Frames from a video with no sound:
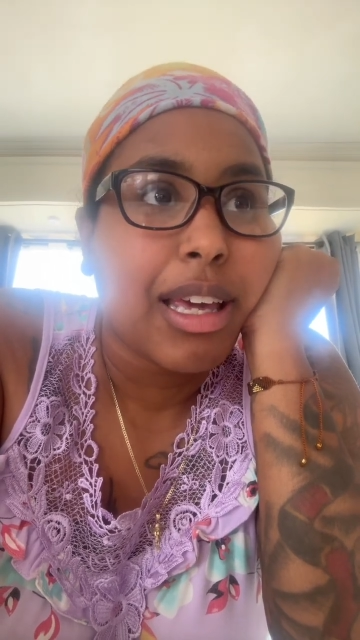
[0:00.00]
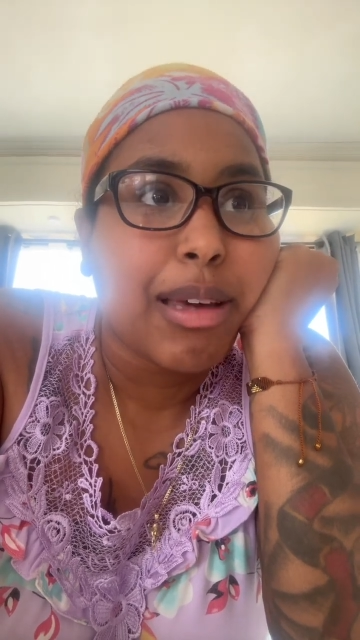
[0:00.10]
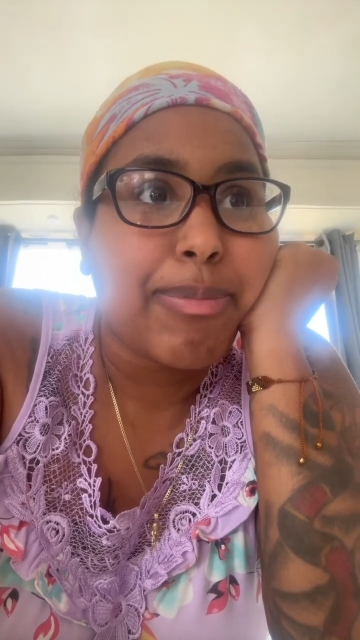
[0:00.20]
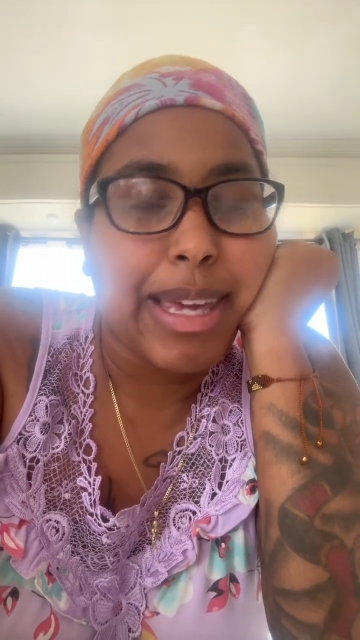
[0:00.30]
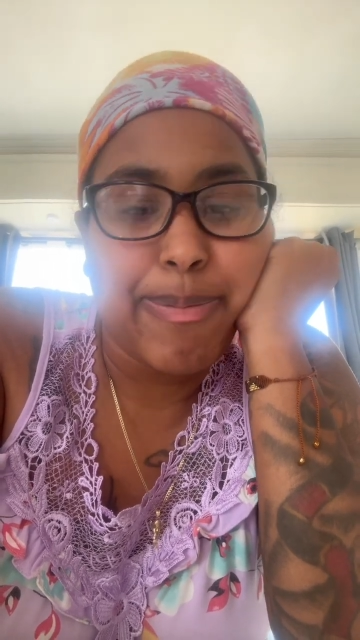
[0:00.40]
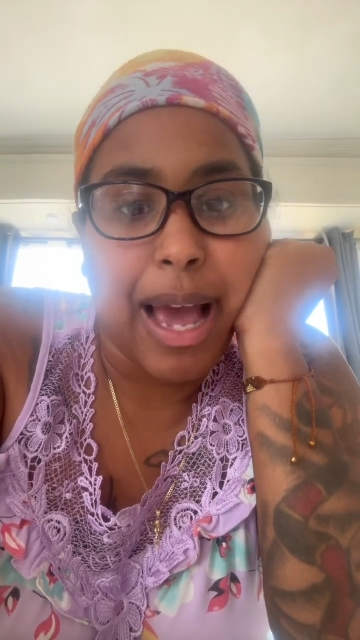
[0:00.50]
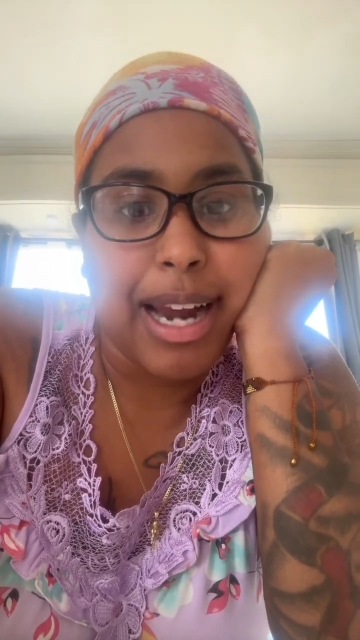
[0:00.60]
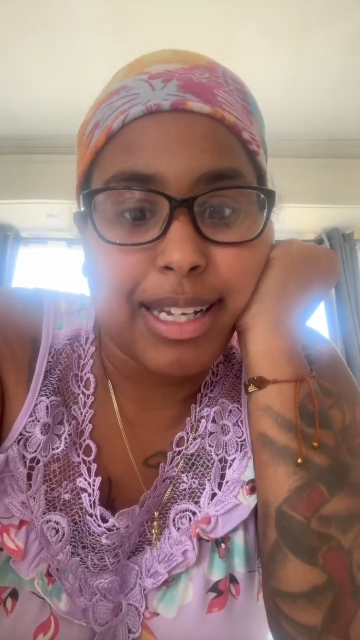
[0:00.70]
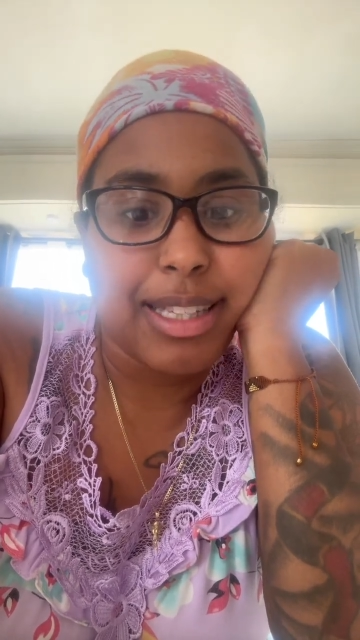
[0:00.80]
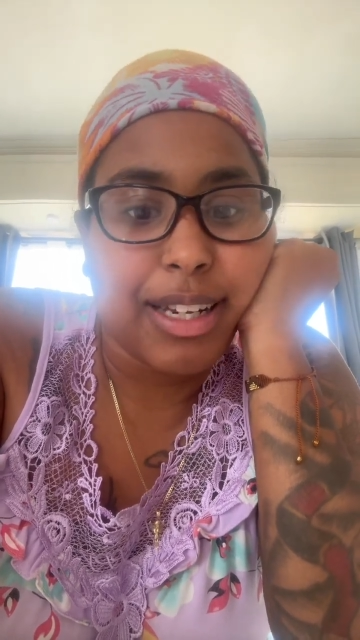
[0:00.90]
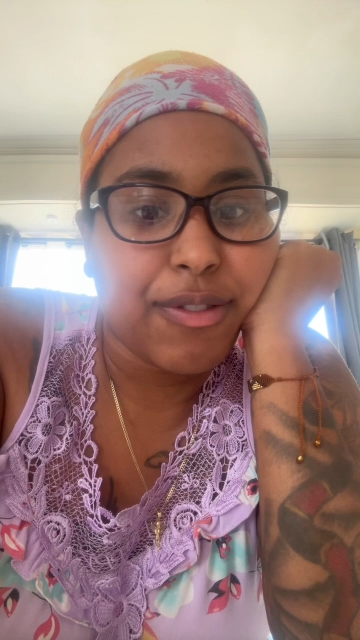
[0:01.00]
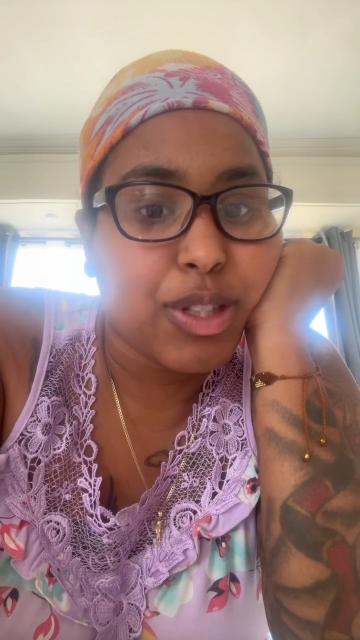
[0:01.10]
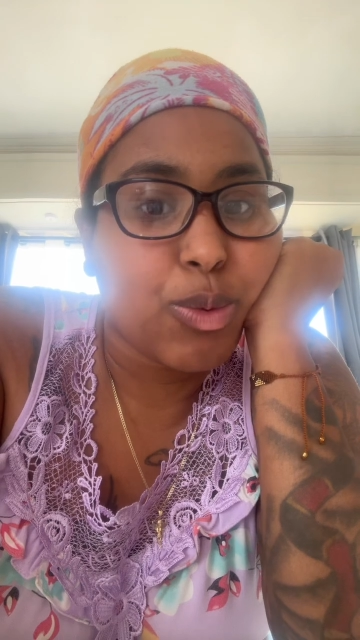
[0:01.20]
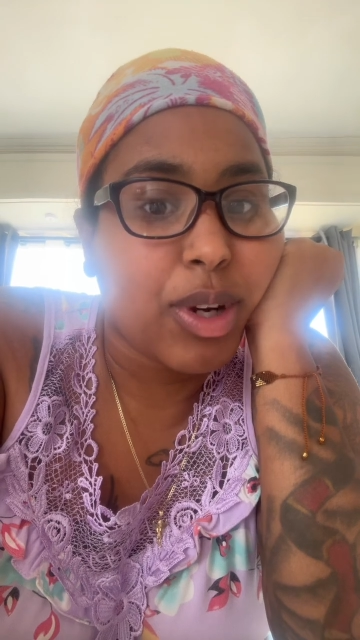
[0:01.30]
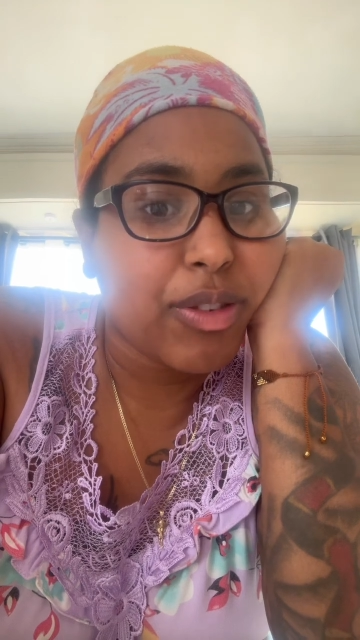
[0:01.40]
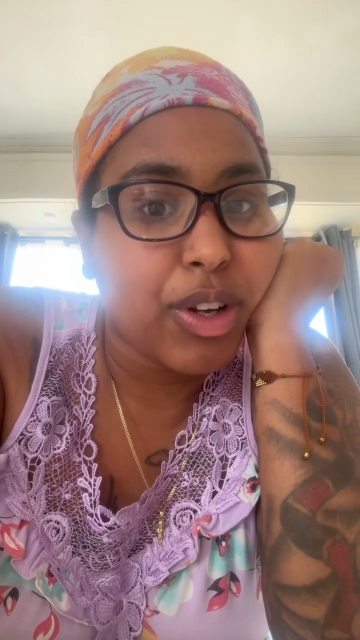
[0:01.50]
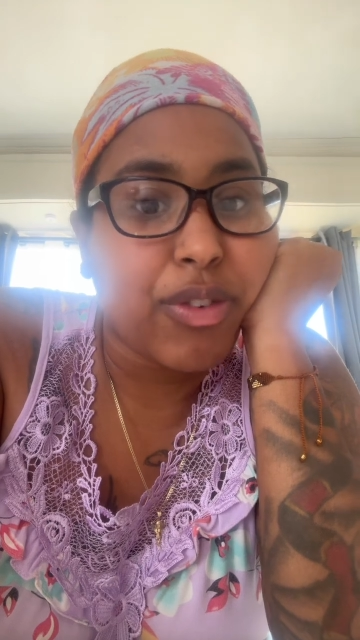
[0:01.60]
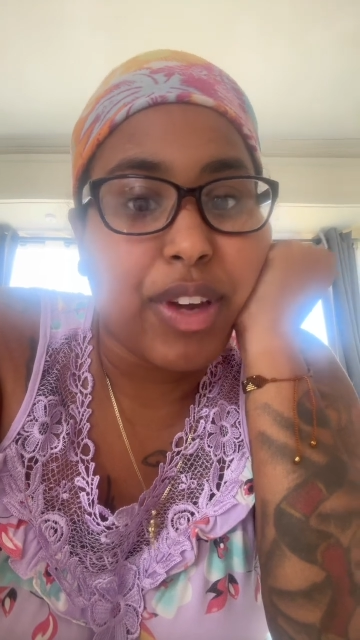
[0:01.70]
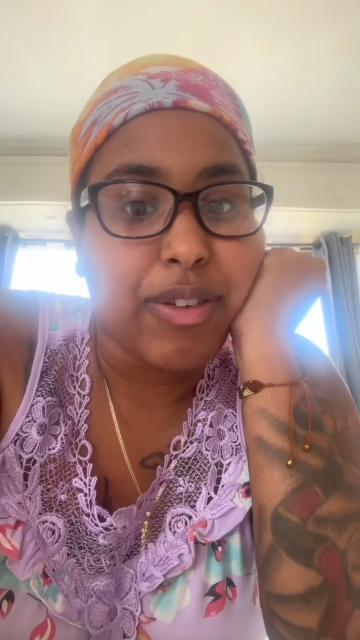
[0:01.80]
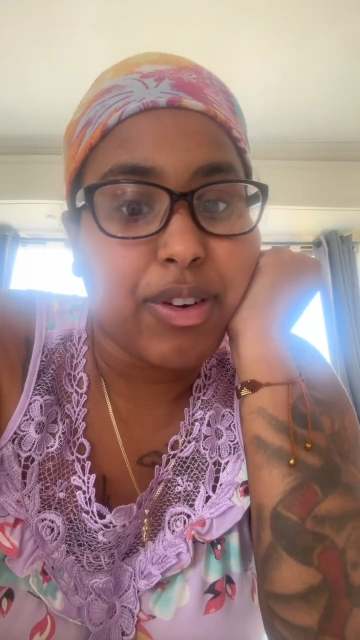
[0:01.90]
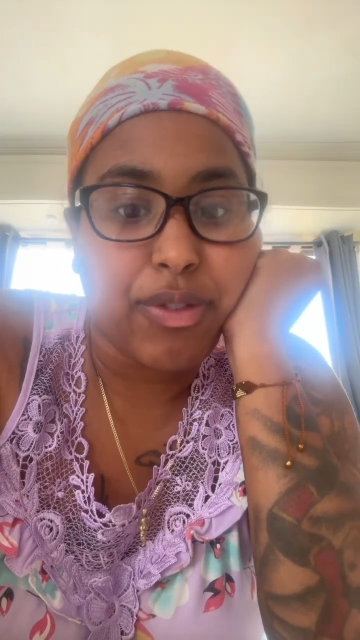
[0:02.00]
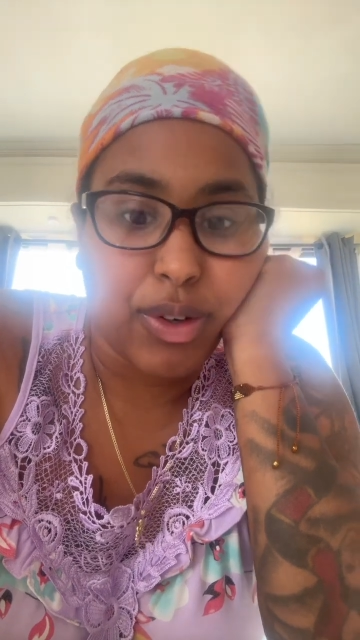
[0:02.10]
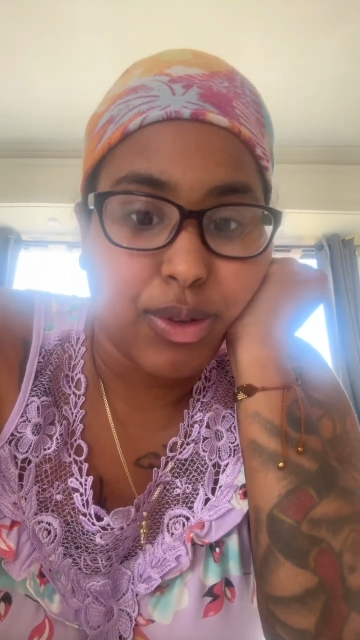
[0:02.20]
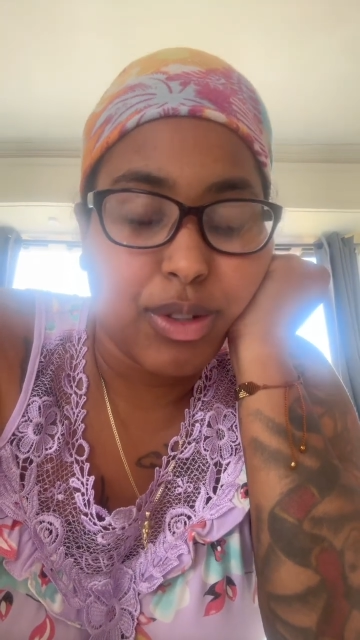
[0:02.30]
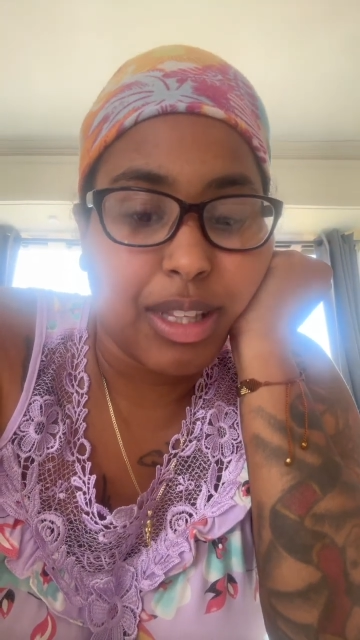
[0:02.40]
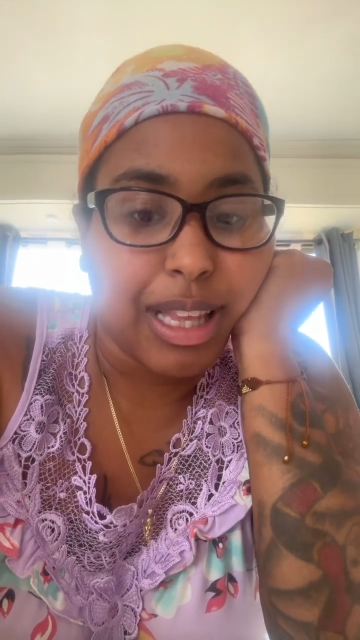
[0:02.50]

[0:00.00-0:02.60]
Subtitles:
beef patties. And if it's one of your favorite foods,